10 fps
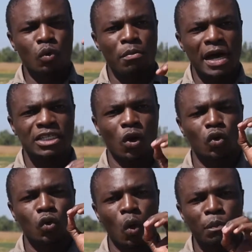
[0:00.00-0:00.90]
to master
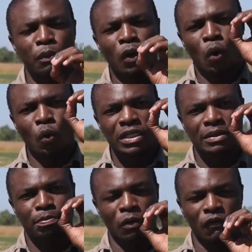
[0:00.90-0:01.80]
on crop
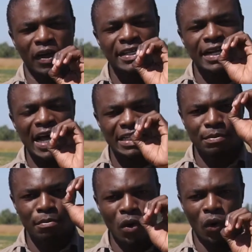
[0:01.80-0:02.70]
which provide us
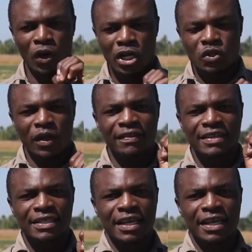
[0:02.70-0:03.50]
more. So in this